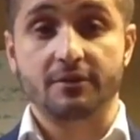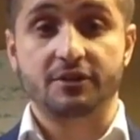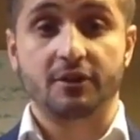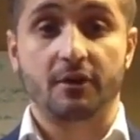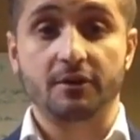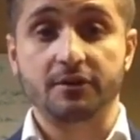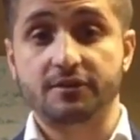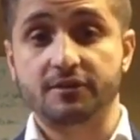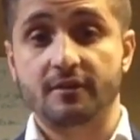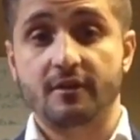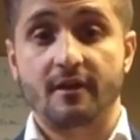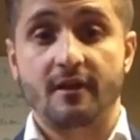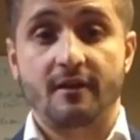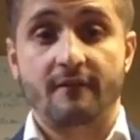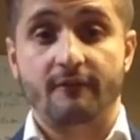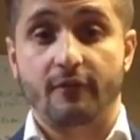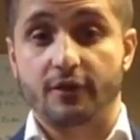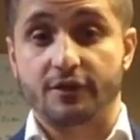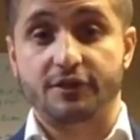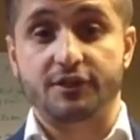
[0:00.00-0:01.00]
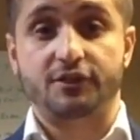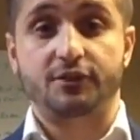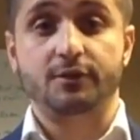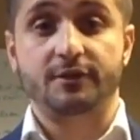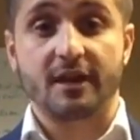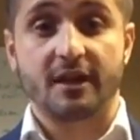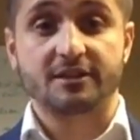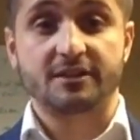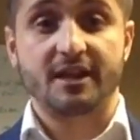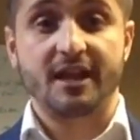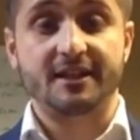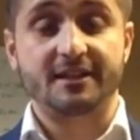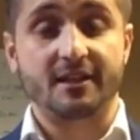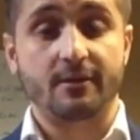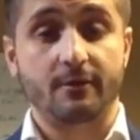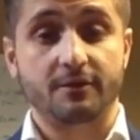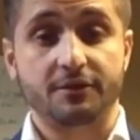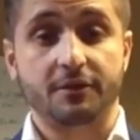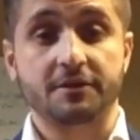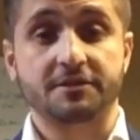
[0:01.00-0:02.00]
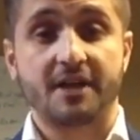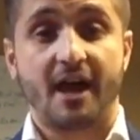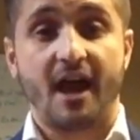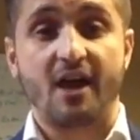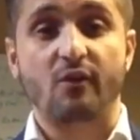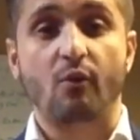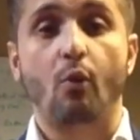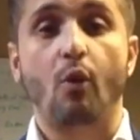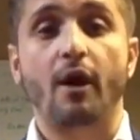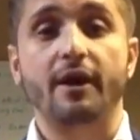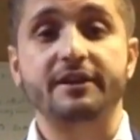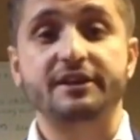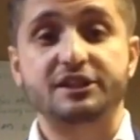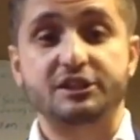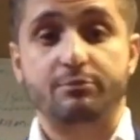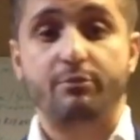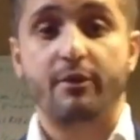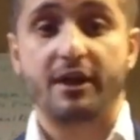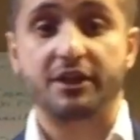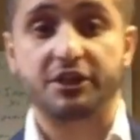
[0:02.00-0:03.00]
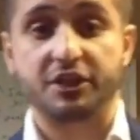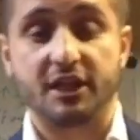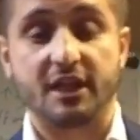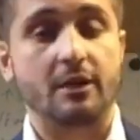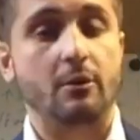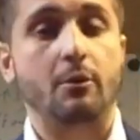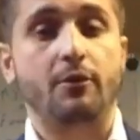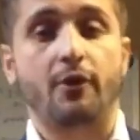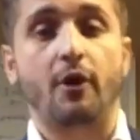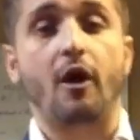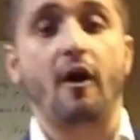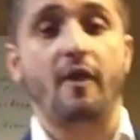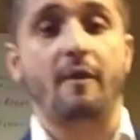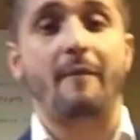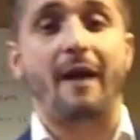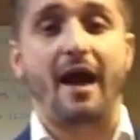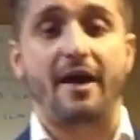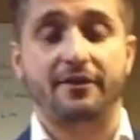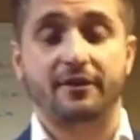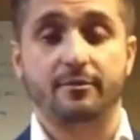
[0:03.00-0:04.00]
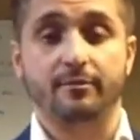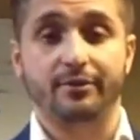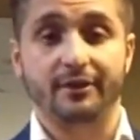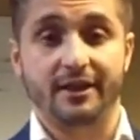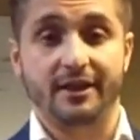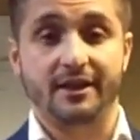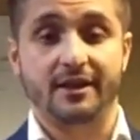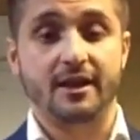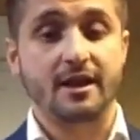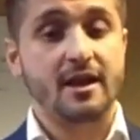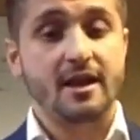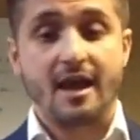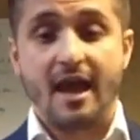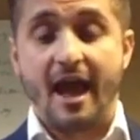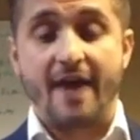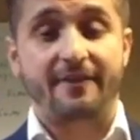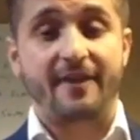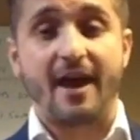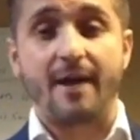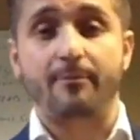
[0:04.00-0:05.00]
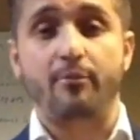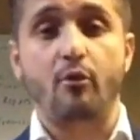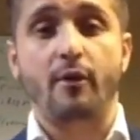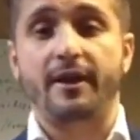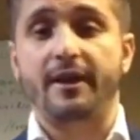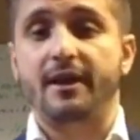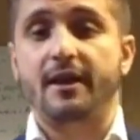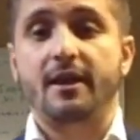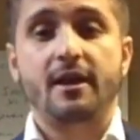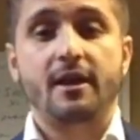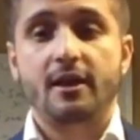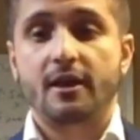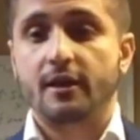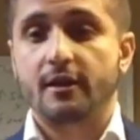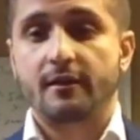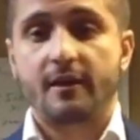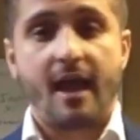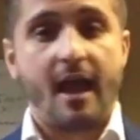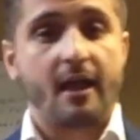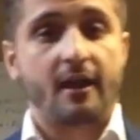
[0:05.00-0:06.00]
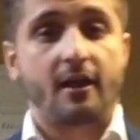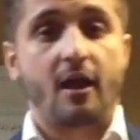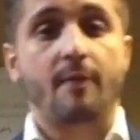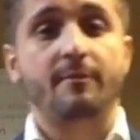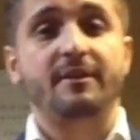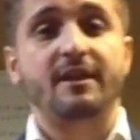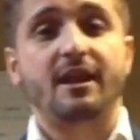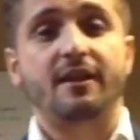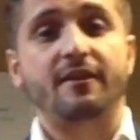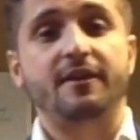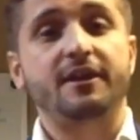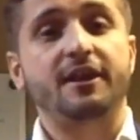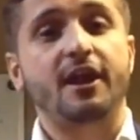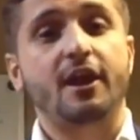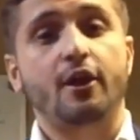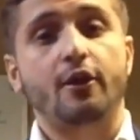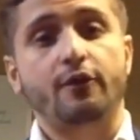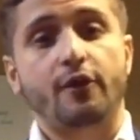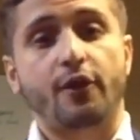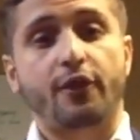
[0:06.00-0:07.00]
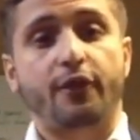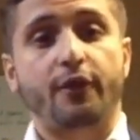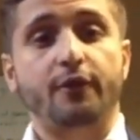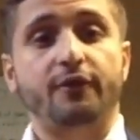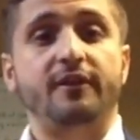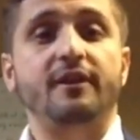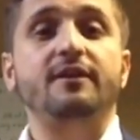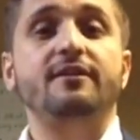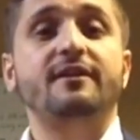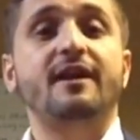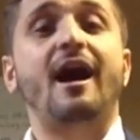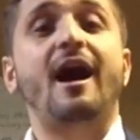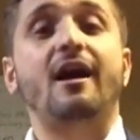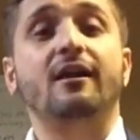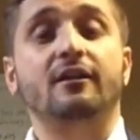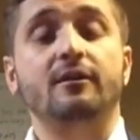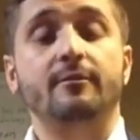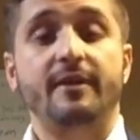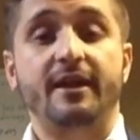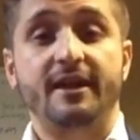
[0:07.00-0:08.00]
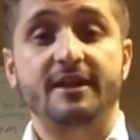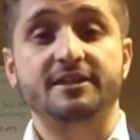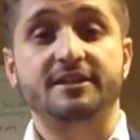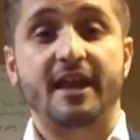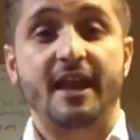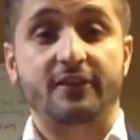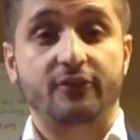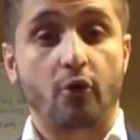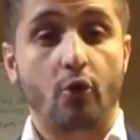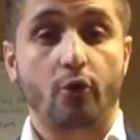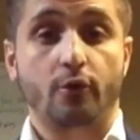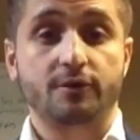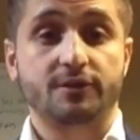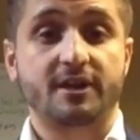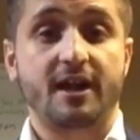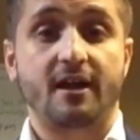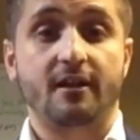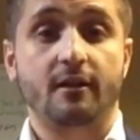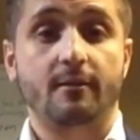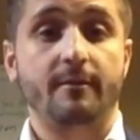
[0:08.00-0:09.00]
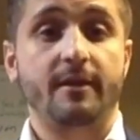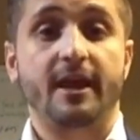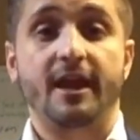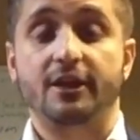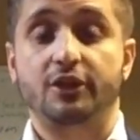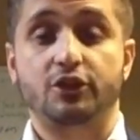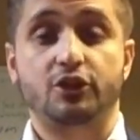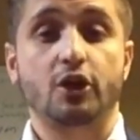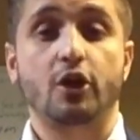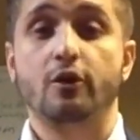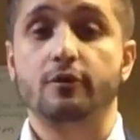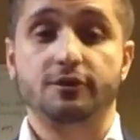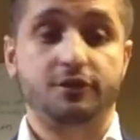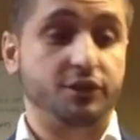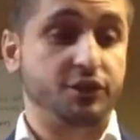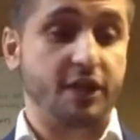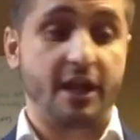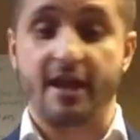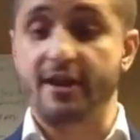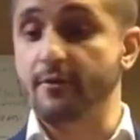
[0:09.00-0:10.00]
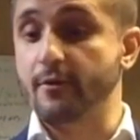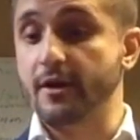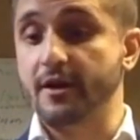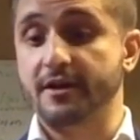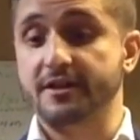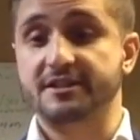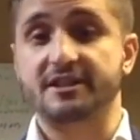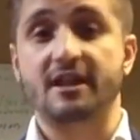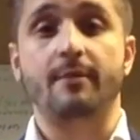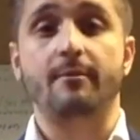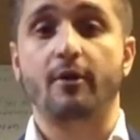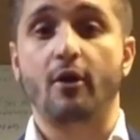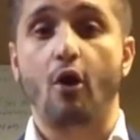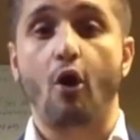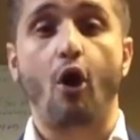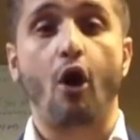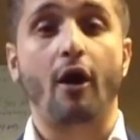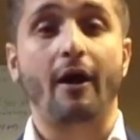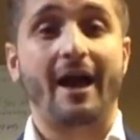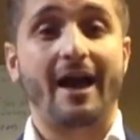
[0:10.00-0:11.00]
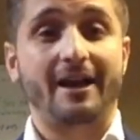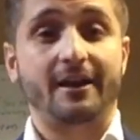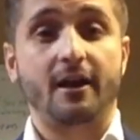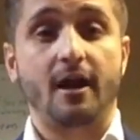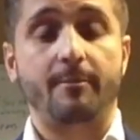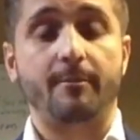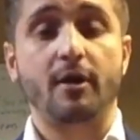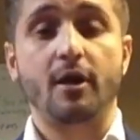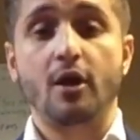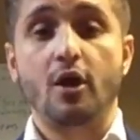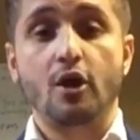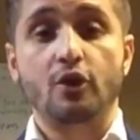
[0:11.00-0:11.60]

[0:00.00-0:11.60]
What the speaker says: results versus 2018 results on one spreadsheet with all the math completed. At that point, come the end of the year, the 13th column is a totals column. It shows January, December, all added up,